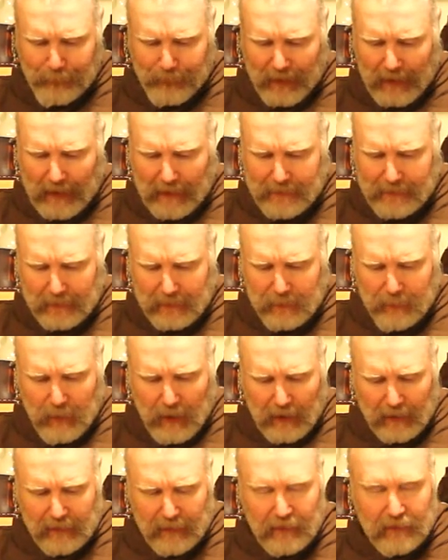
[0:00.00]
As
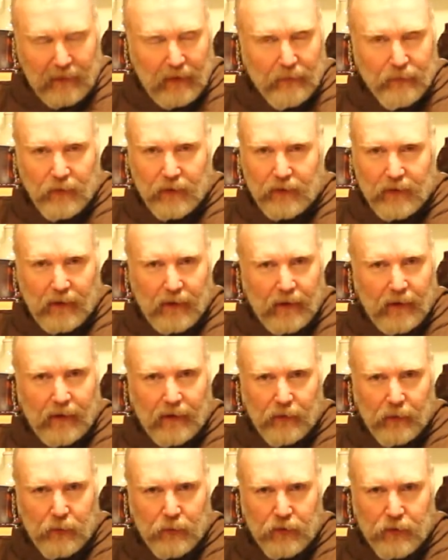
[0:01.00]
expected, every day
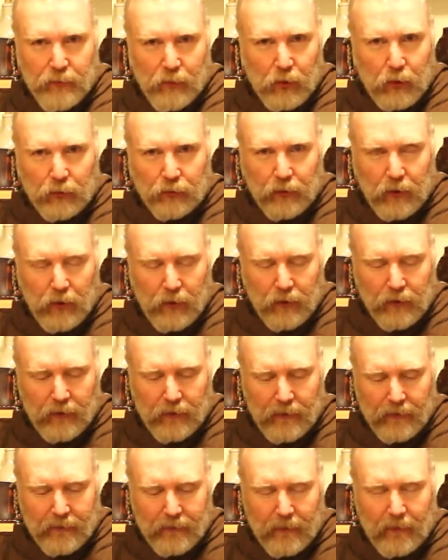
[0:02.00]
there was mold growing on
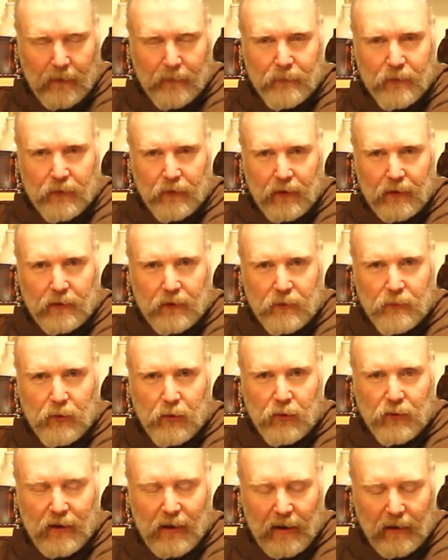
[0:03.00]
the top, so I had to
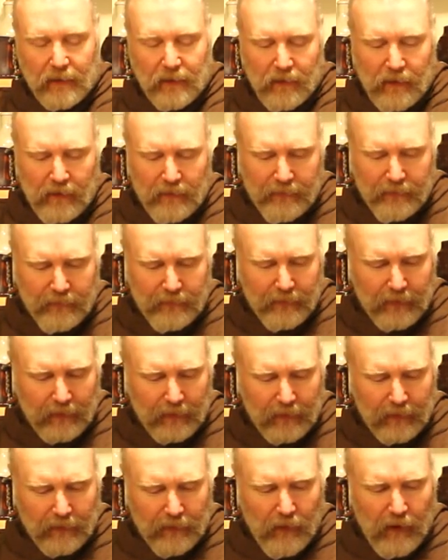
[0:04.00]
spoon that off.
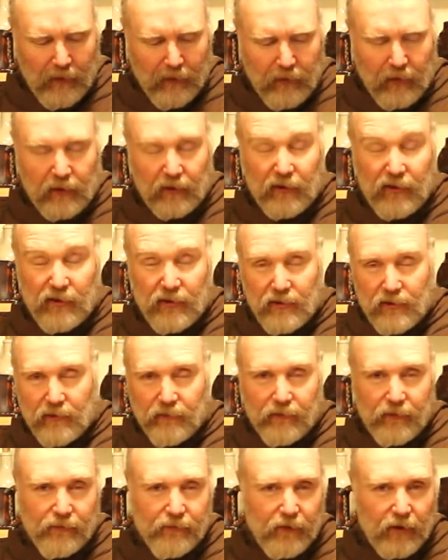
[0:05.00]
The great thing is,
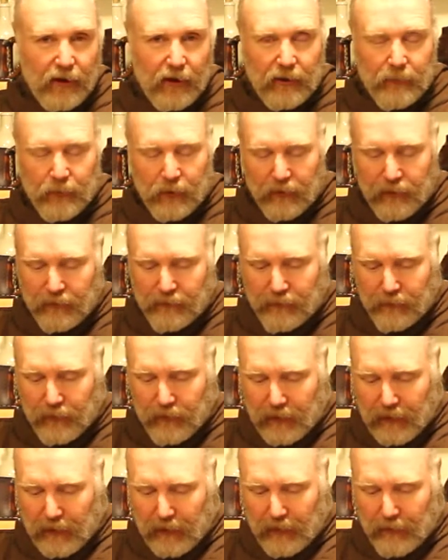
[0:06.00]
if you forget about it for
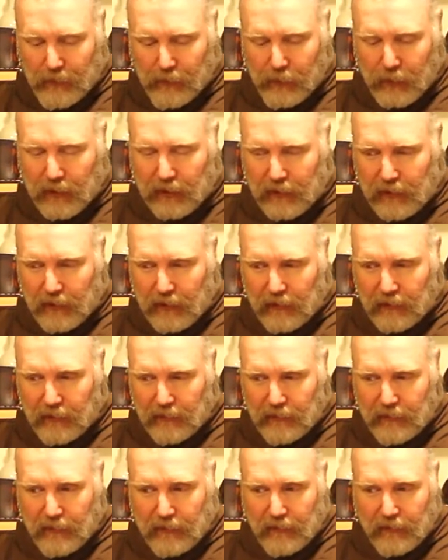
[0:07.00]
a day or a
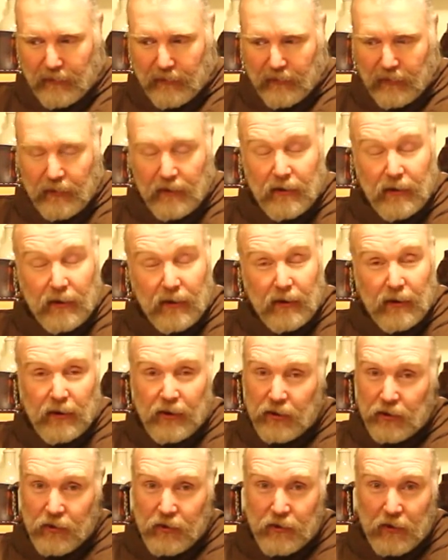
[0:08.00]
weekend,
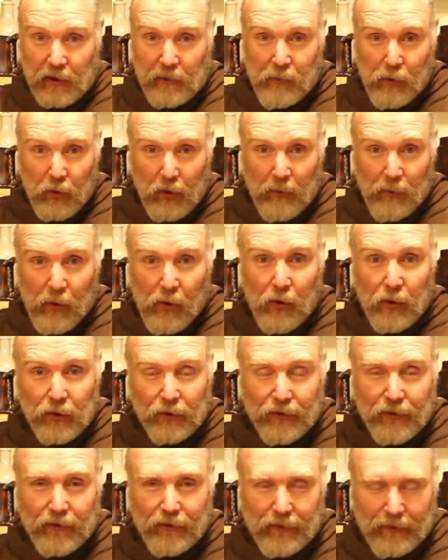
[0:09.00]
you just get more
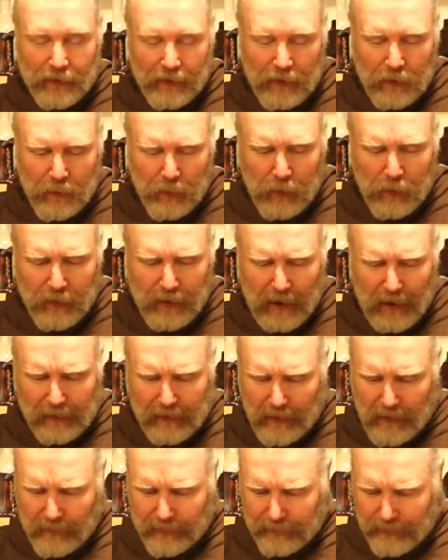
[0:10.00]
mold, and you spoon that
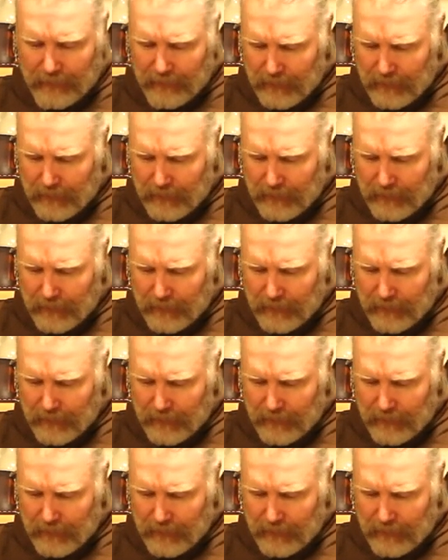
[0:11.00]
off.